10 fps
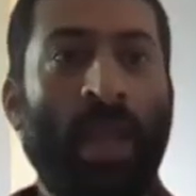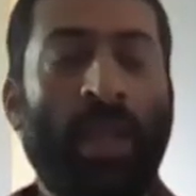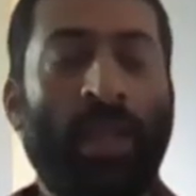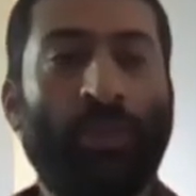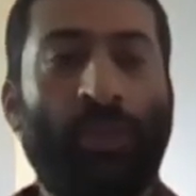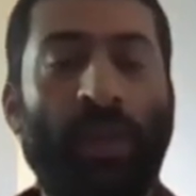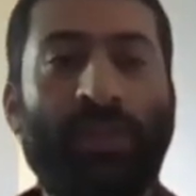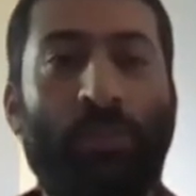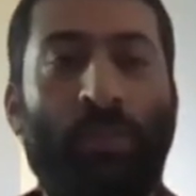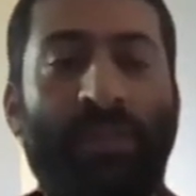So here
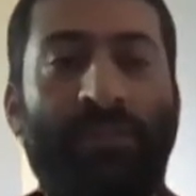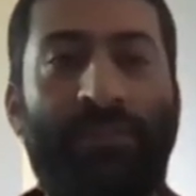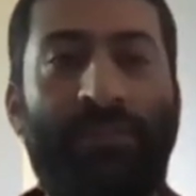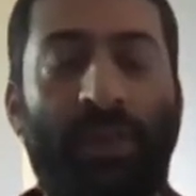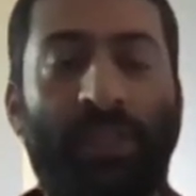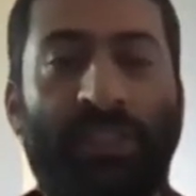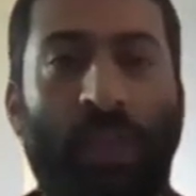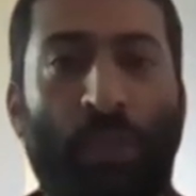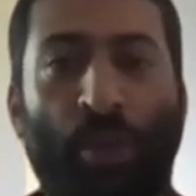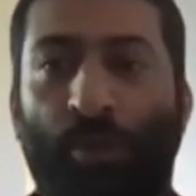is a brief
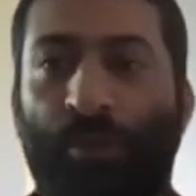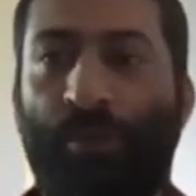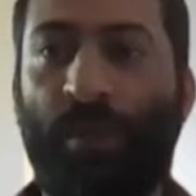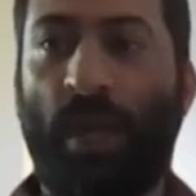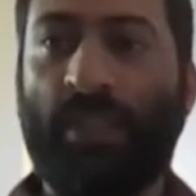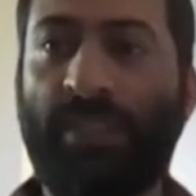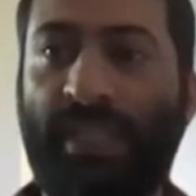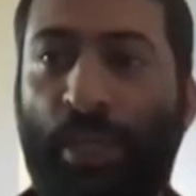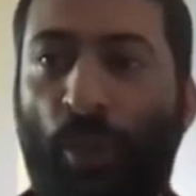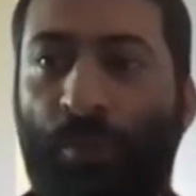summary of current
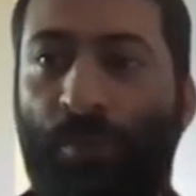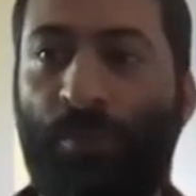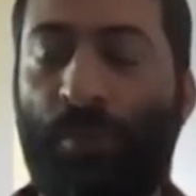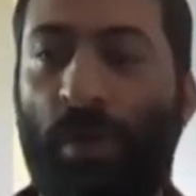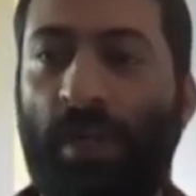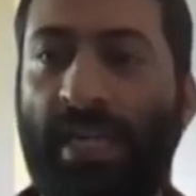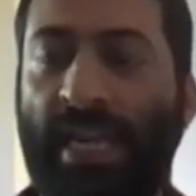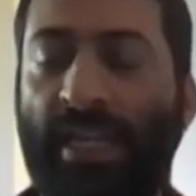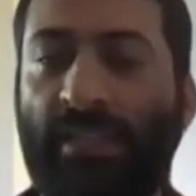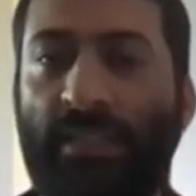state of
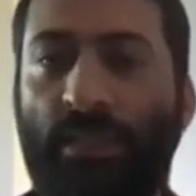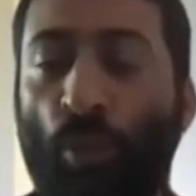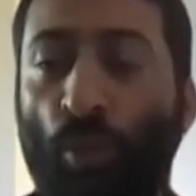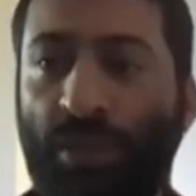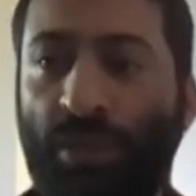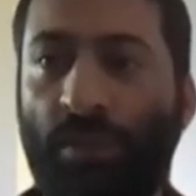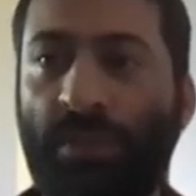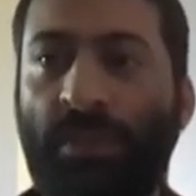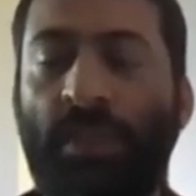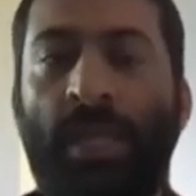DNS root
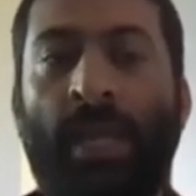servers.